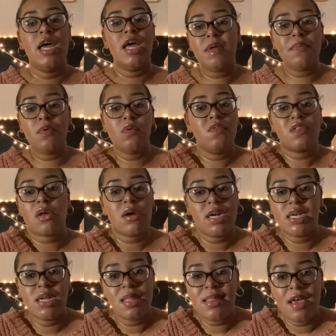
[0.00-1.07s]
People who've already
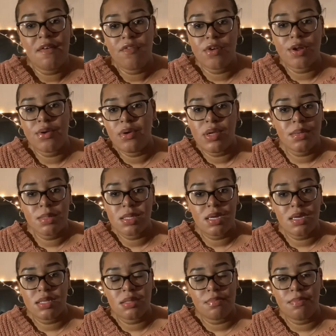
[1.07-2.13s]
done that for you, who have
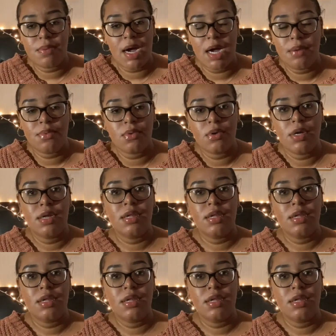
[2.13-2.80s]
studied the Bible,